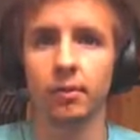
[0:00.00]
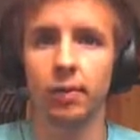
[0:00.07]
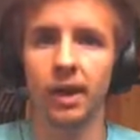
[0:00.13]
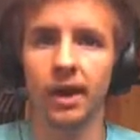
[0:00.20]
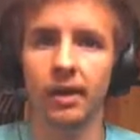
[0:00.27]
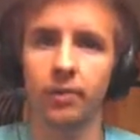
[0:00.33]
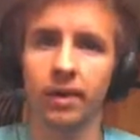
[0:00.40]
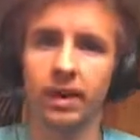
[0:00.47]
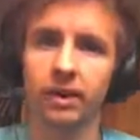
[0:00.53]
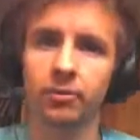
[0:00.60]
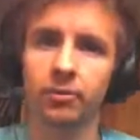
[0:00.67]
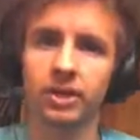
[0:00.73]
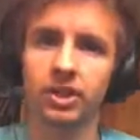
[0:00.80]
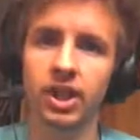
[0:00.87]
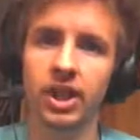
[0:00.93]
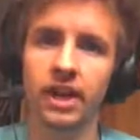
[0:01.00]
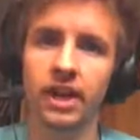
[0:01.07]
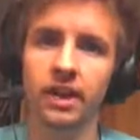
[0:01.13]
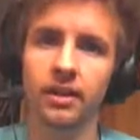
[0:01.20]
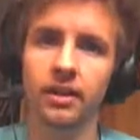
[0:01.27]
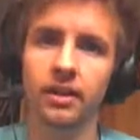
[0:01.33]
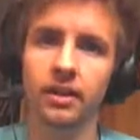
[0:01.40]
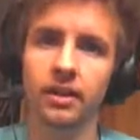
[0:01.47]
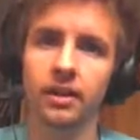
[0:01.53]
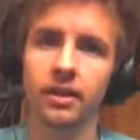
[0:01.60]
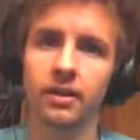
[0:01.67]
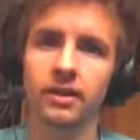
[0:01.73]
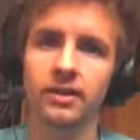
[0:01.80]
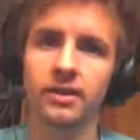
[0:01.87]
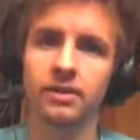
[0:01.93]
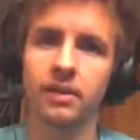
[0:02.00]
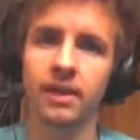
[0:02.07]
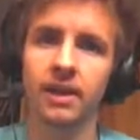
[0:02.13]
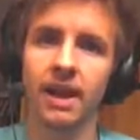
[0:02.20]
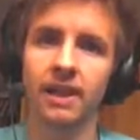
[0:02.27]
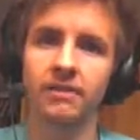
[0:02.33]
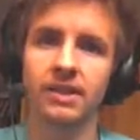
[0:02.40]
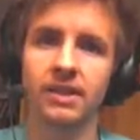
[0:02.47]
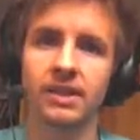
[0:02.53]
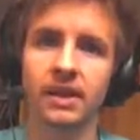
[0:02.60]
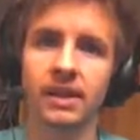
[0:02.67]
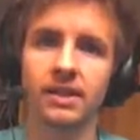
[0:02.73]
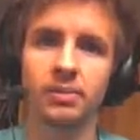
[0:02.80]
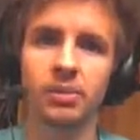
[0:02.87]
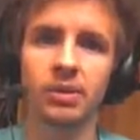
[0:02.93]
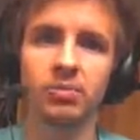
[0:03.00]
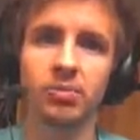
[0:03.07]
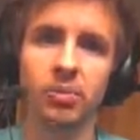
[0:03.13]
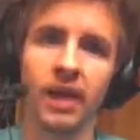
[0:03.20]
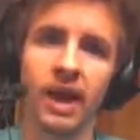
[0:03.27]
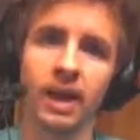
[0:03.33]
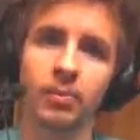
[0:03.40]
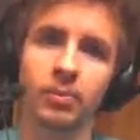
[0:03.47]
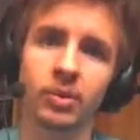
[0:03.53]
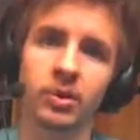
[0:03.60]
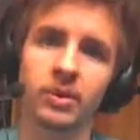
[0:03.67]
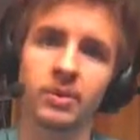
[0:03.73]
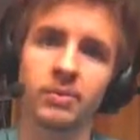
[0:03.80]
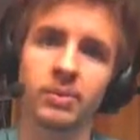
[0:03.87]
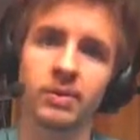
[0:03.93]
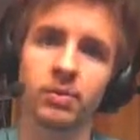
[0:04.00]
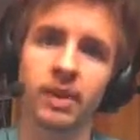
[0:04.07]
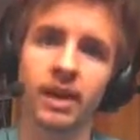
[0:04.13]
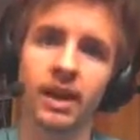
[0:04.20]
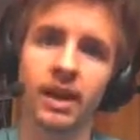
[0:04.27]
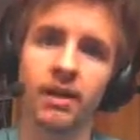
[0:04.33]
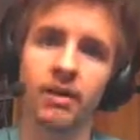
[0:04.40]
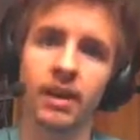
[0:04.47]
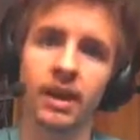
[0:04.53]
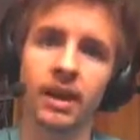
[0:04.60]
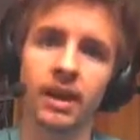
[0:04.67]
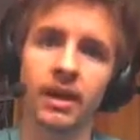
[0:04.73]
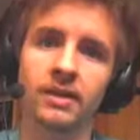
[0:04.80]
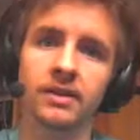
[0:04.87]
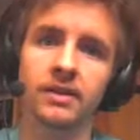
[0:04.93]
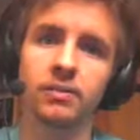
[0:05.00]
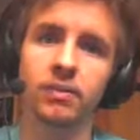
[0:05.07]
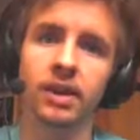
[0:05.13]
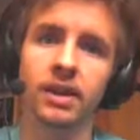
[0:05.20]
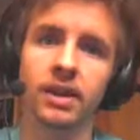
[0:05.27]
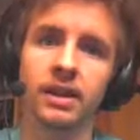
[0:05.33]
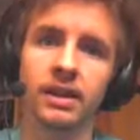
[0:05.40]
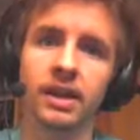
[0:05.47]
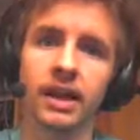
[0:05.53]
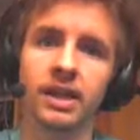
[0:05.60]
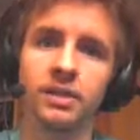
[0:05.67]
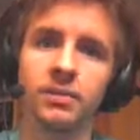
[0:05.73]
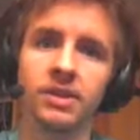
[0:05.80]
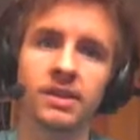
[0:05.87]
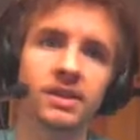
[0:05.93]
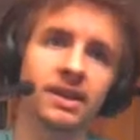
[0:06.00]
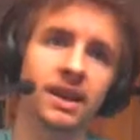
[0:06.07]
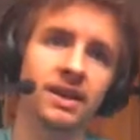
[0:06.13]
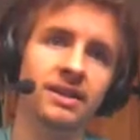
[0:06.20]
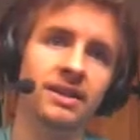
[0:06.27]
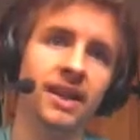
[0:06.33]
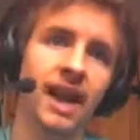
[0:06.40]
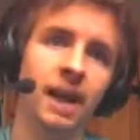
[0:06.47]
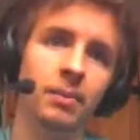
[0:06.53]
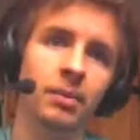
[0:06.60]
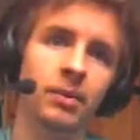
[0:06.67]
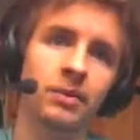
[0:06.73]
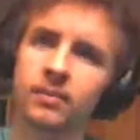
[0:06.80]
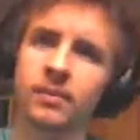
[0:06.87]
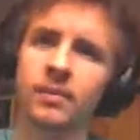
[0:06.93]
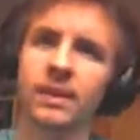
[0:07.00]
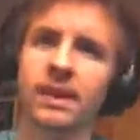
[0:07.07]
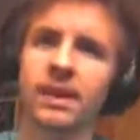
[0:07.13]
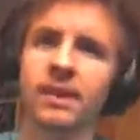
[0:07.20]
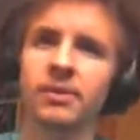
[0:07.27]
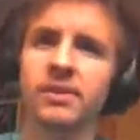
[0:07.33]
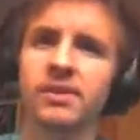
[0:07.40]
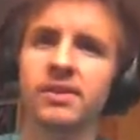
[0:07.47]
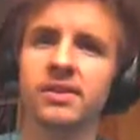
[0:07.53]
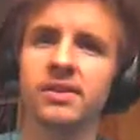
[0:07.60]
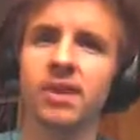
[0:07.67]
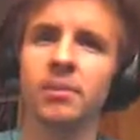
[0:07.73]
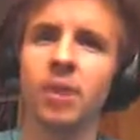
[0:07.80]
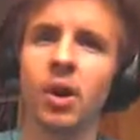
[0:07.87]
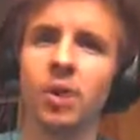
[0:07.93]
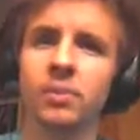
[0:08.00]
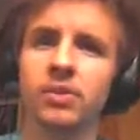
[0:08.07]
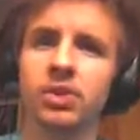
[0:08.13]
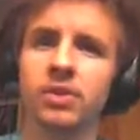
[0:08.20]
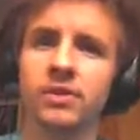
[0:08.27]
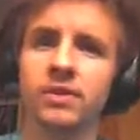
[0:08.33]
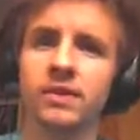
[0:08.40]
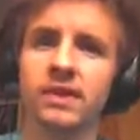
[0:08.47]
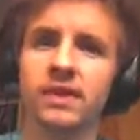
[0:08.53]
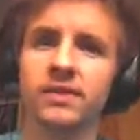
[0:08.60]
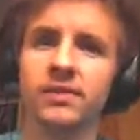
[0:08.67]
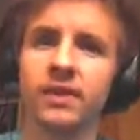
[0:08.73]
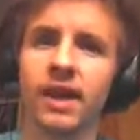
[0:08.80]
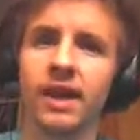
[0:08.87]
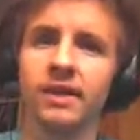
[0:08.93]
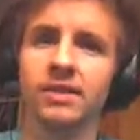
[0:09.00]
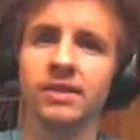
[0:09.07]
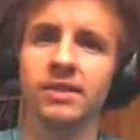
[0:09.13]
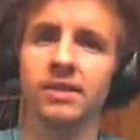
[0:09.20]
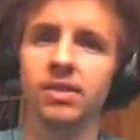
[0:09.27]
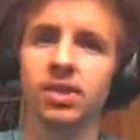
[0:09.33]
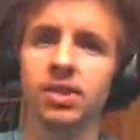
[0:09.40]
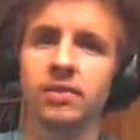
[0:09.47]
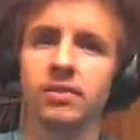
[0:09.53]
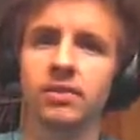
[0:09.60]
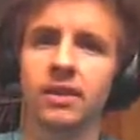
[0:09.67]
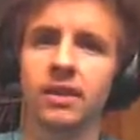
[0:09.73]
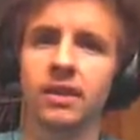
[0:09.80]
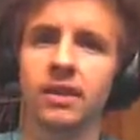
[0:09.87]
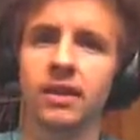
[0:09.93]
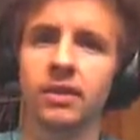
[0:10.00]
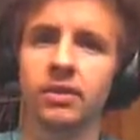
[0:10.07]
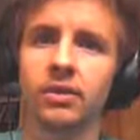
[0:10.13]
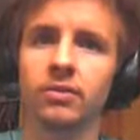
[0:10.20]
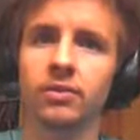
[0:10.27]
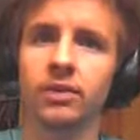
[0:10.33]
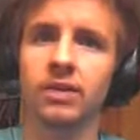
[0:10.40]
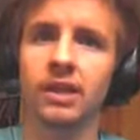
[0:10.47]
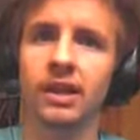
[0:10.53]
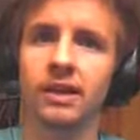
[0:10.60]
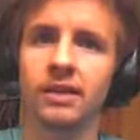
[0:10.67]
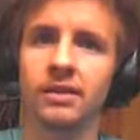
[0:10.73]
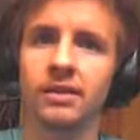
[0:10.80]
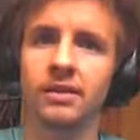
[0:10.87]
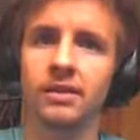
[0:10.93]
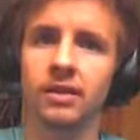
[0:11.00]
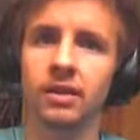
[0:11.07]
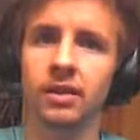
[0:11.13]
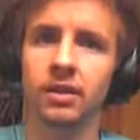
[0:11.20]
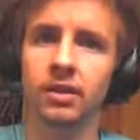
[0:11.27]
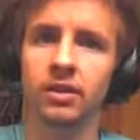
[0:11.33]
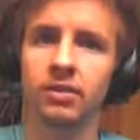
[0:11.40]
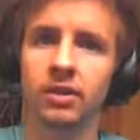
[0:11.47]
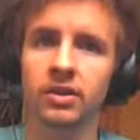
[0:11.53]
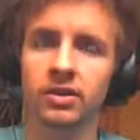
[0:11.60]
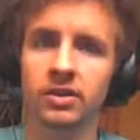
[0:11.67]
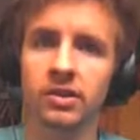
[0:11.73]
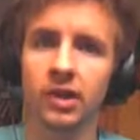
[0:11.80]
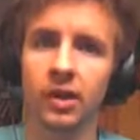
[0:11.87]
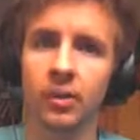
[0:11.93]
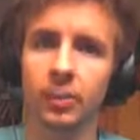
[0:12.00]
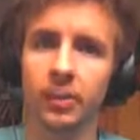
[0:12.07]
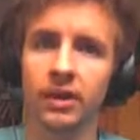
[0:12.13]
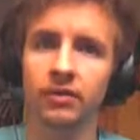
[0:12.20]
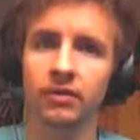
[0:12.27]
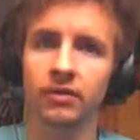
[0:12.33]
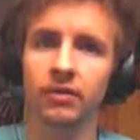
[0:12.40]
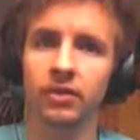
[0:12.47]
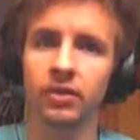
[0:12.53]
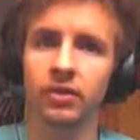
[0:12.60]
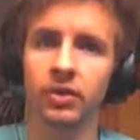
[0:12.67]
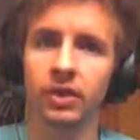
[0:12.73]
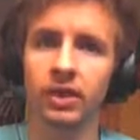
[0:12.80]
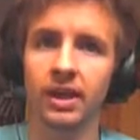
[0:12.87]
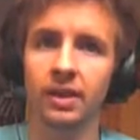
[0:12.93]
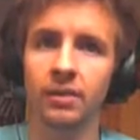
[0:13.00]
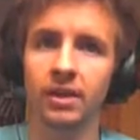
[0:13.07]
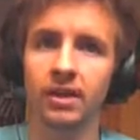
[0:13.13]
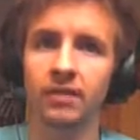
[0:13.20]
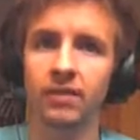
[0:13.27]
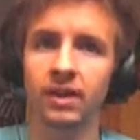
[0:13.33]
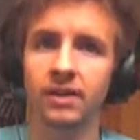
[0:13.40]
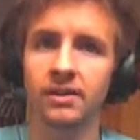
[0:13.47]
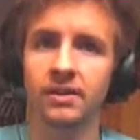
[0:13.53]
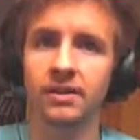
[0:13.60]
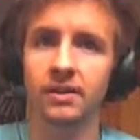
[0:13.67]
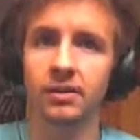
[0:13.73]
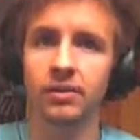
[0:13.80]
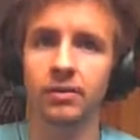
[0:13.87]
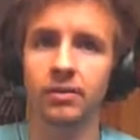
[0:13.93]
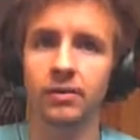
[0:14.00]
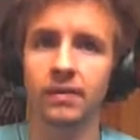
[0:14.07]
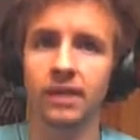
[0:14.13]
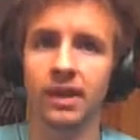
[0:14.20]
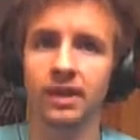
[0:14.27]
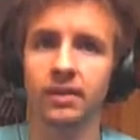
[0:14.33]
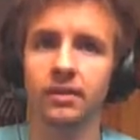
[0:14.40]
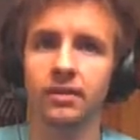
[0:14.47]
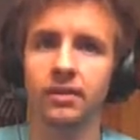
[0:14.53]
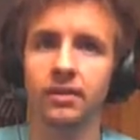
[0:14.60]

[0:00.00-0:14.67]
and when I reach here, this is where you have to start to be prepared, because between here and here, is where the engagements start to happen. There are some opportunities for excellent shooting along the ridge lines that you can stop if you feel that the enemy advancing through the town,